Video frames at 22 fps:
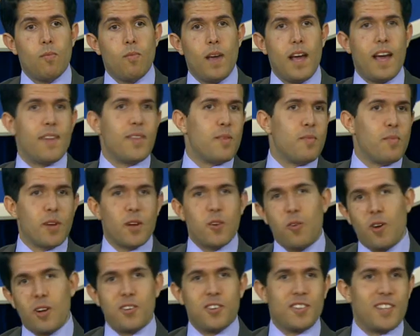And the big
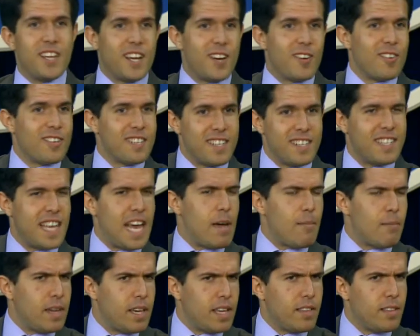question there is, does
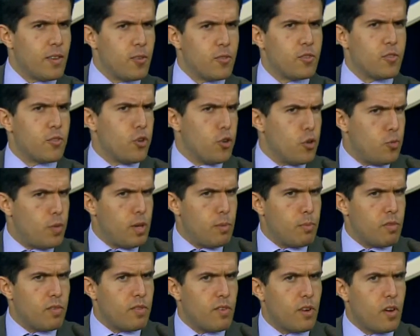that mean those are new
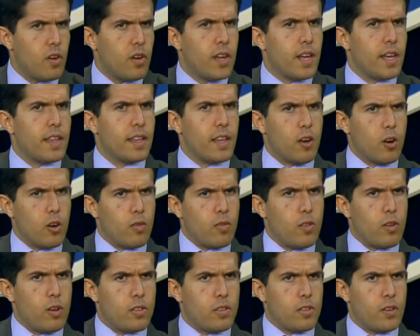people voting, that
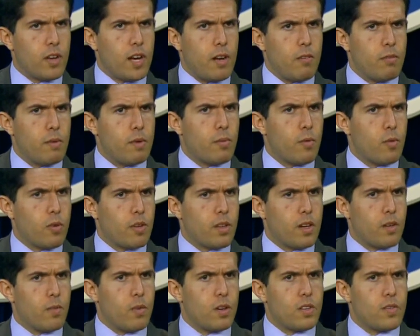overall turnout will be more
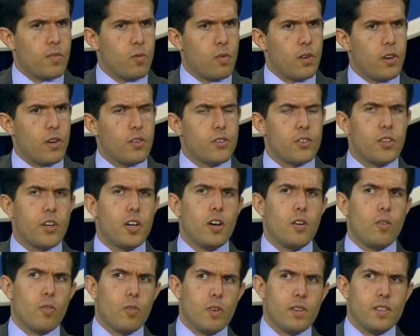than it was 4 years ago,
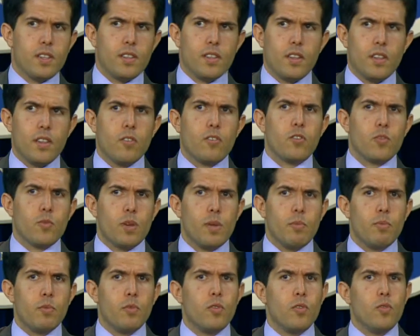or is it that those are
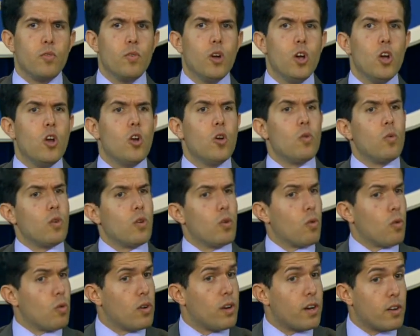people who would
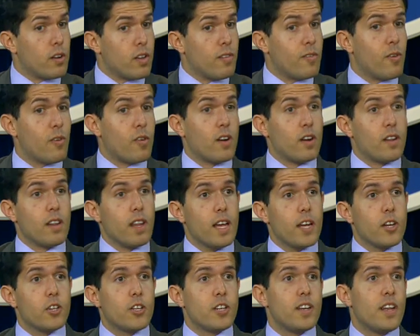ordinarily vote on
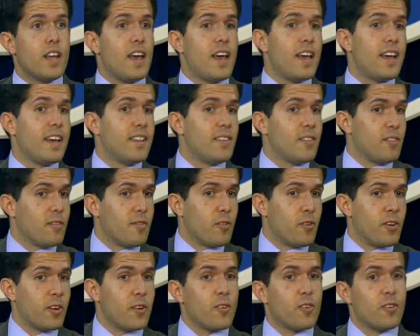Election Day and they're
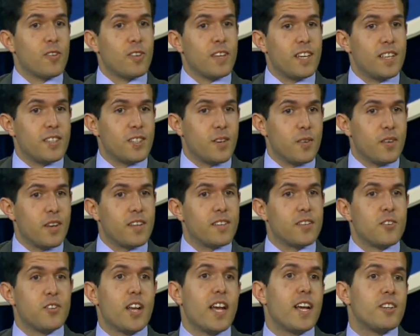voting early, and so it
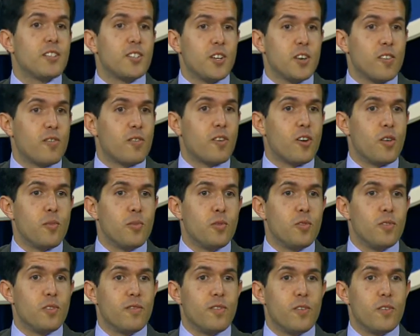doesn't change the overall
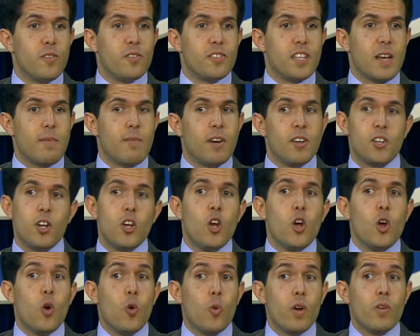pool of voters that much?
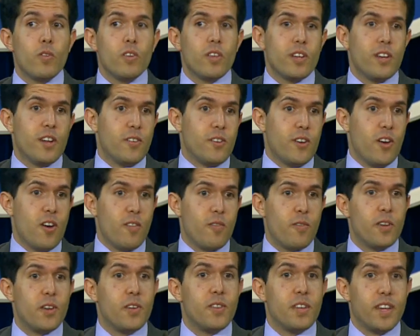We really don't know. If
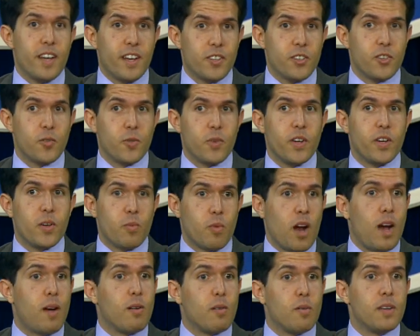we knew the answer, we could
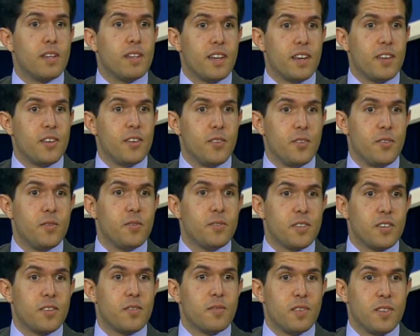probably tell you who was
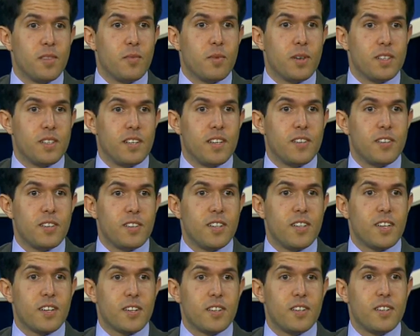going to win the presidential
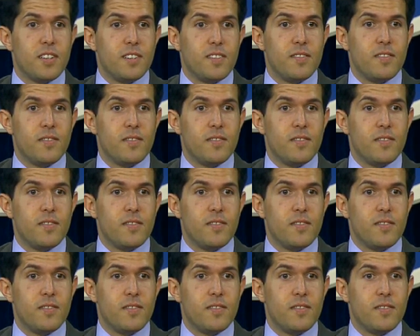election.